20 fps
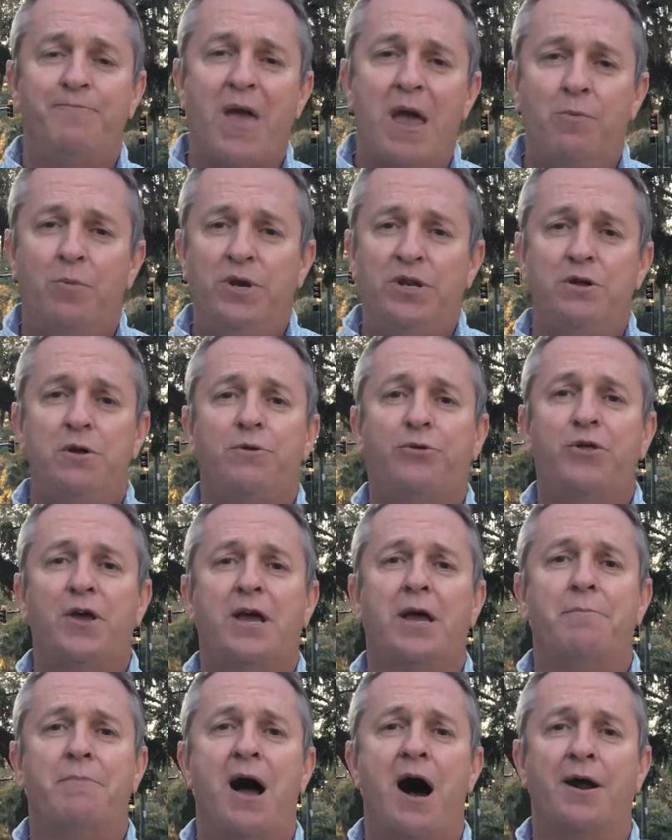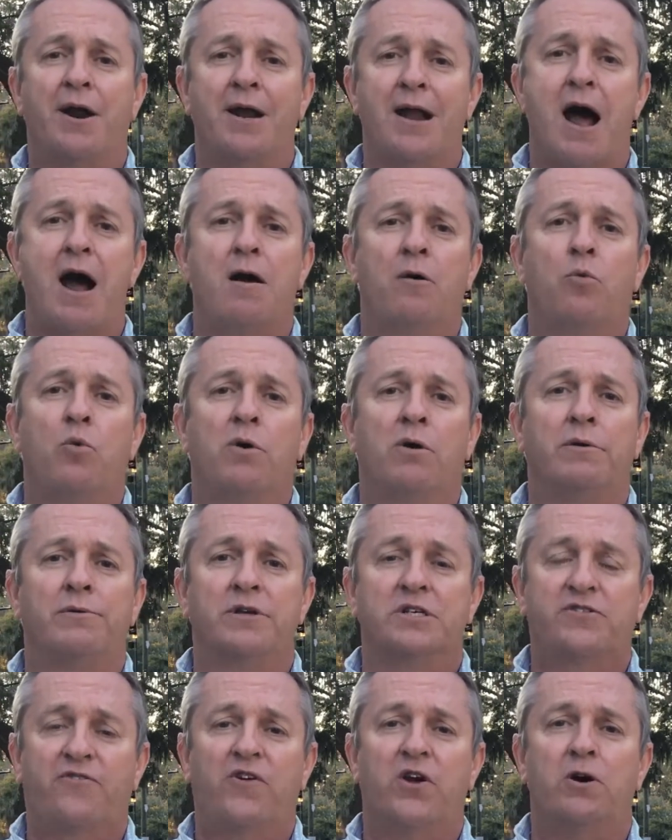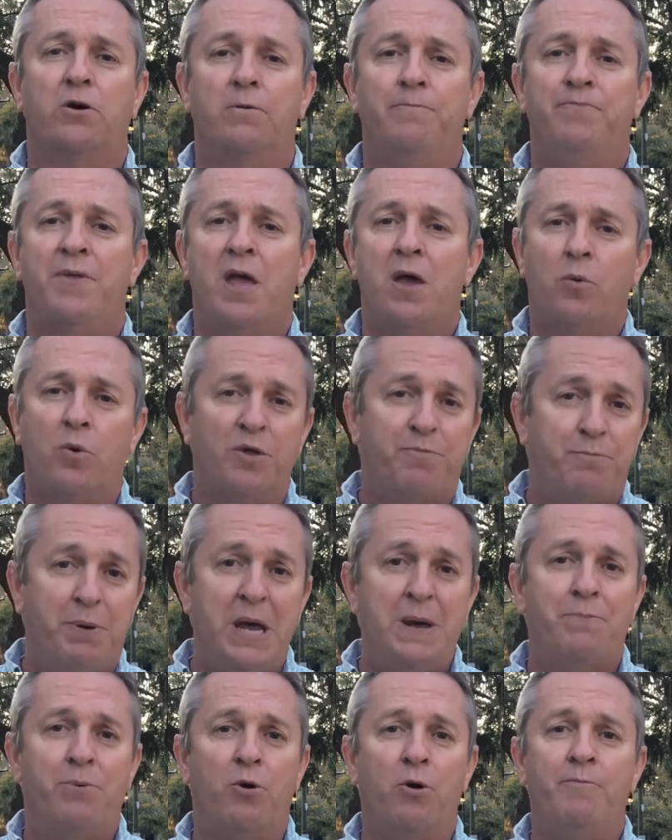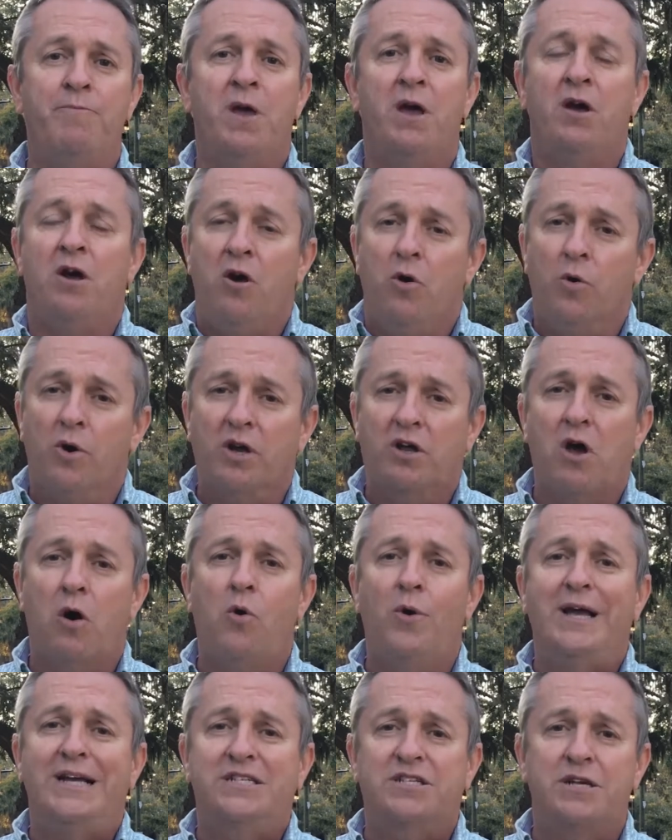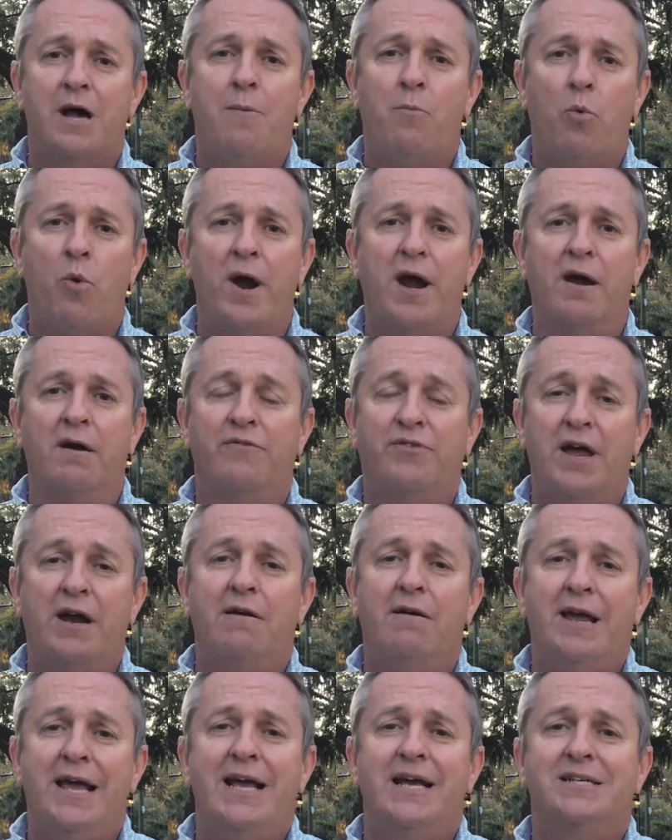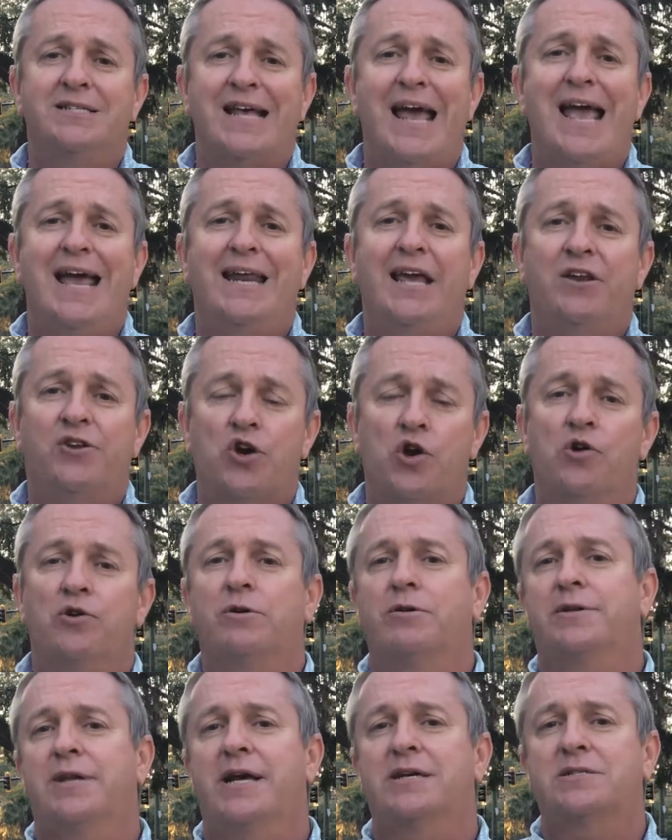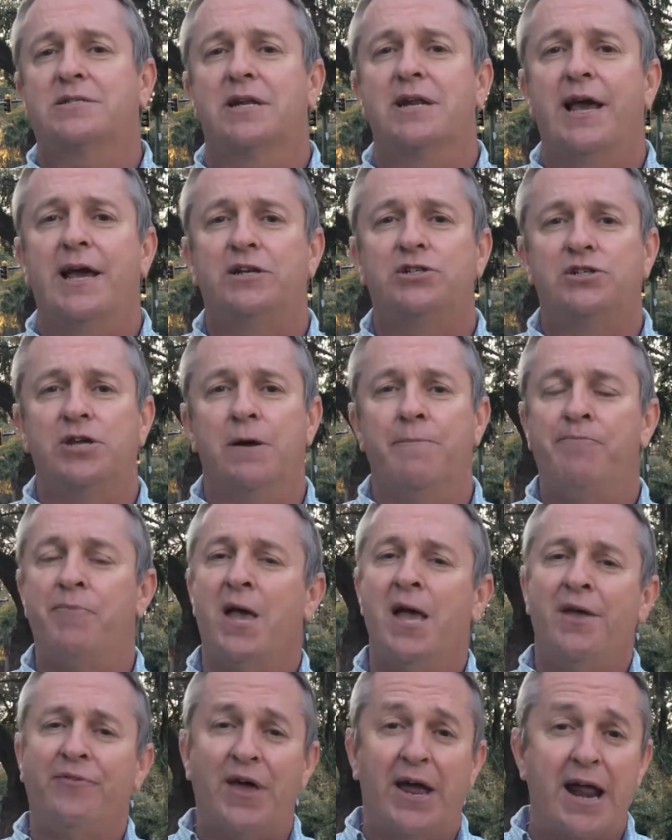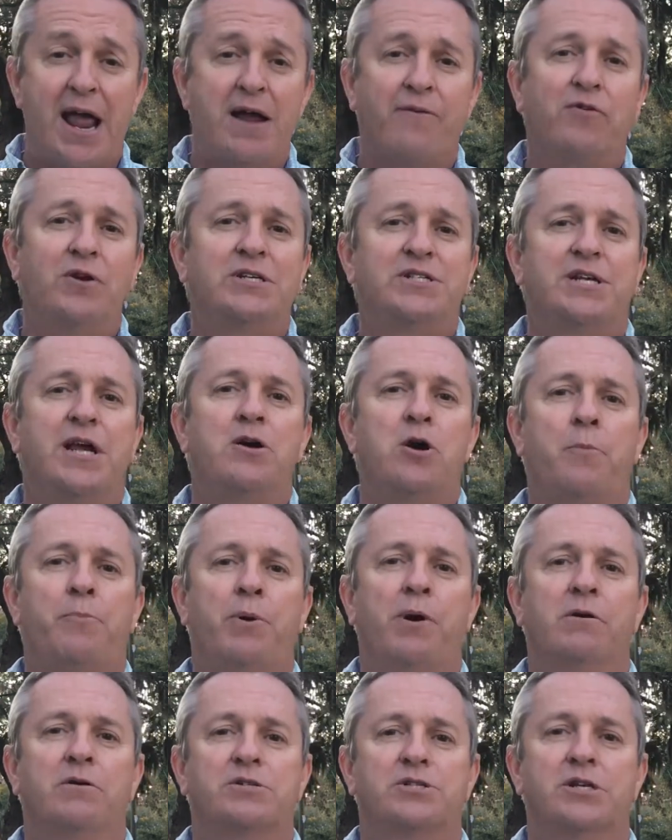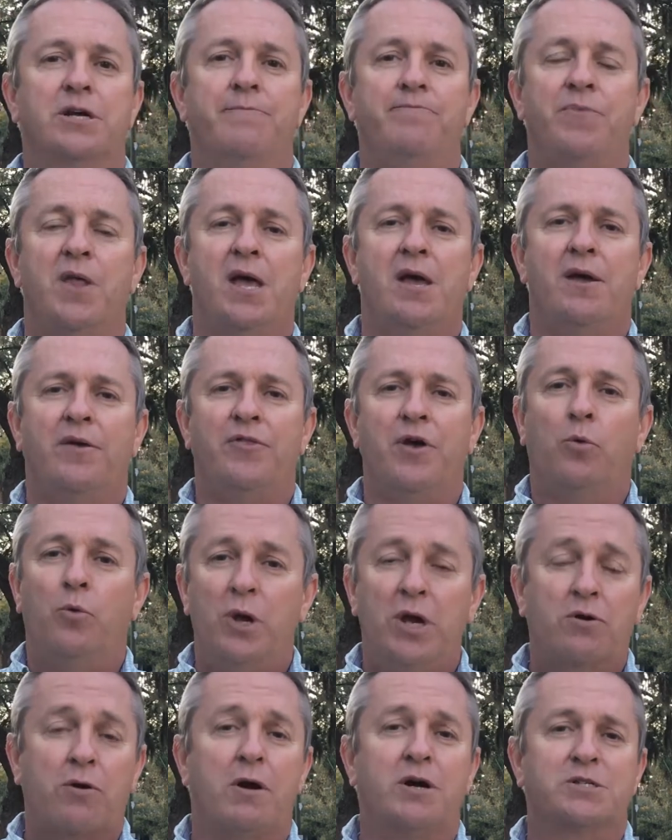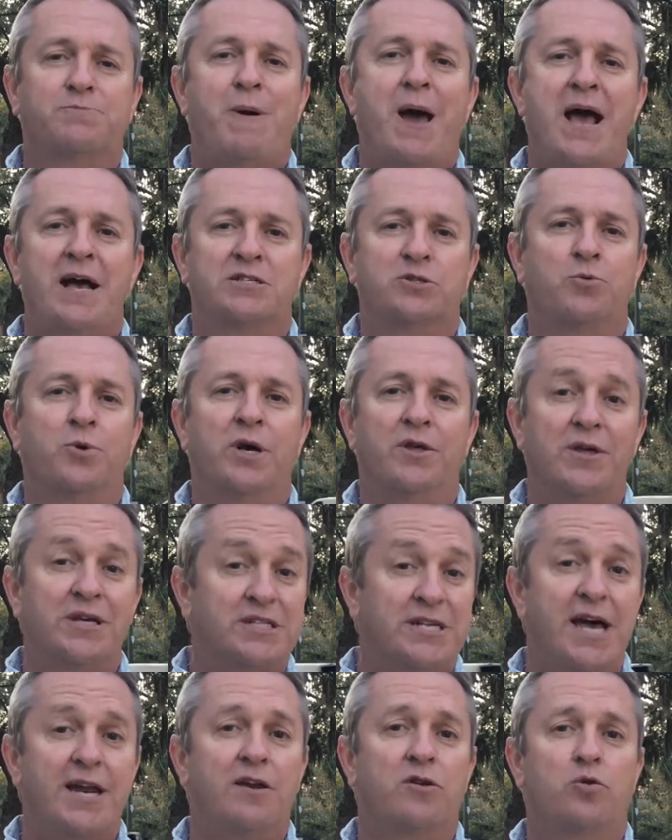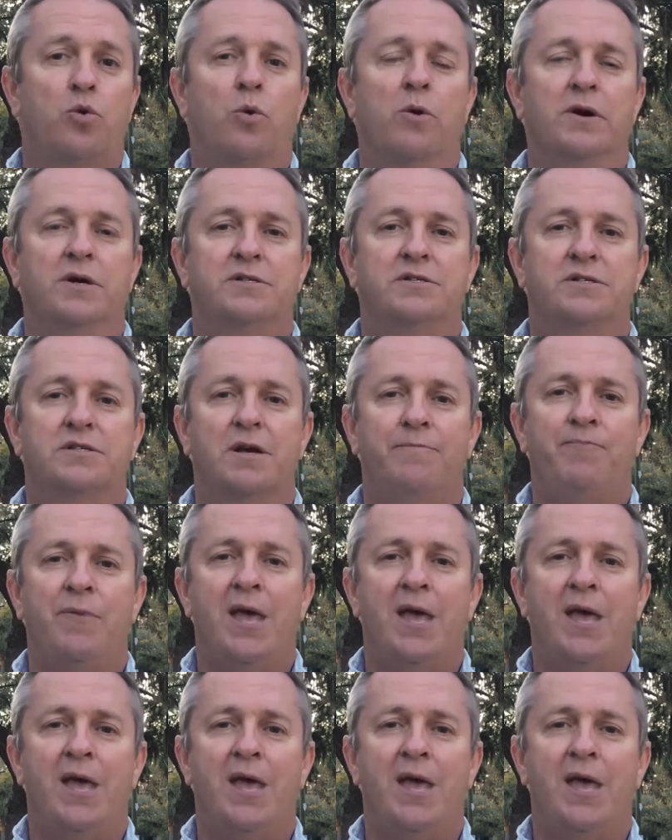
And when you think about it, our world is filled with people who are going somewhere. There is an eternal destination that every single person that we cross paths with is headed towards.